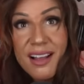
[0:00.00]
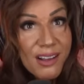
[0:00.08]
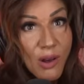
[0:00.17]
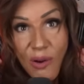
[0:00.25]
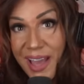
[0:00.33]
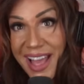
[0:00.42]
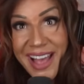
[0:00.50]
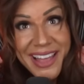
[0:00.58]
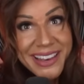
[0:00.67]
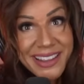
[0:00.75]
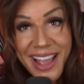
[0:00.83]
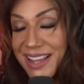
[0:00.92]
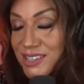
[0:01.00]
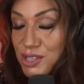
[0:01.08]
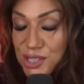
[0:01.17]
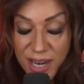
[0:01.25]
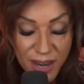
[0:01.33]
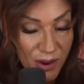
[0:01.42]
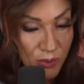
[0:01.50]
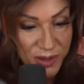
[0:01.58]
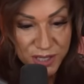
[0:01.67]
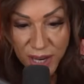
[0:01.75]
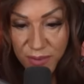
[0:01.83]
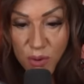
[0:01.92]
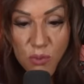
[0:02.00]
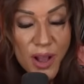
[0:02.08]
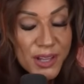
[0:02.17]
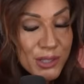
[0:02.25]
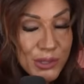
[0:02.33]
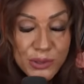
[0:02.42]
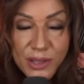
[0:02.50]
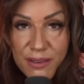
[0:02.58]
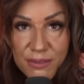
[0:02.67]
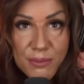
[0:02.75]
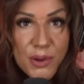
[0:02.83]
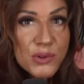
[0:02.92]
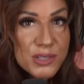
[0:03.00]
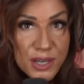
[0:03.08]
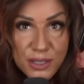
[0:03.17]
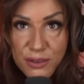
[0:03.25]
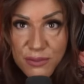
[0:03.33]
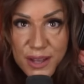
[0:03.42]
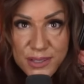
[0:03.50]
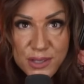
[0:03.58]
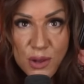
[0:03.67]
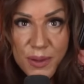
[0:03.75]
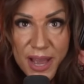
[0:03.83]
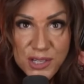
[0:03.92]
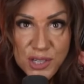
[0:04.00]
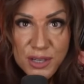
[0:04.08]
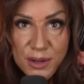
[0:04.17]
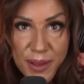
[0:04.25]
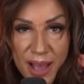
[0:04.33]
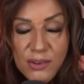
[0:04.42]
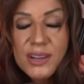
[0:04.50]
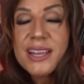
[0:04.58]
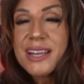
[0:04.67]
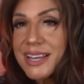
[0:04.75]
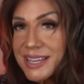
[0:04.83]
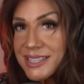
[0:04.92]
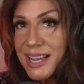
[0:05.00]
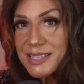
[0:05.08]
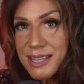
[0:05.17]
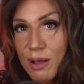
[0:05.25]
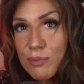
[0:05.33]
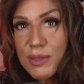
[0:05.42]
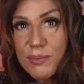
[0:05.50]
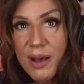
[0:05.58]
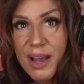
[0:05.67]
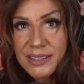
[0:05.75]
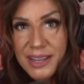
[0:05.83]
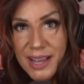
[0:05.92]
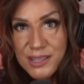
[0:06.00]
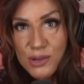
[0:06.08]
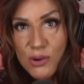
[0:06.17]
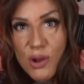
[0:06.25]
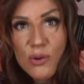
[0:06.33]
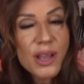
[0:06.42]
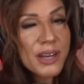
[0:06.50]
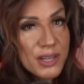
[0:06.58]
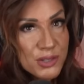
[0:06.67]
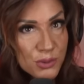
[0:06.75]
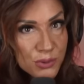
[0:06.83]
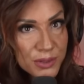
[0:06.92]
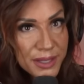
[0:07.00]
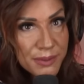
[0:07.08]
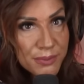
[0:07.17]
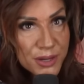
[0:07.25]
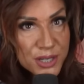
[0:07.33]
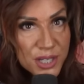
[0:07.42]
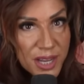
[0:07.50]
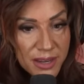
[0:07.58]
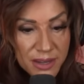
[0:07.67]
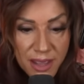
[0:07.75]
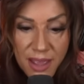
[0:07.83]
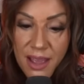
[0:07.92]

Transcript: Go ahead and share whichever one you love the most and you felt so passionate about. It does help the podcast grow, and I truly appreciate it.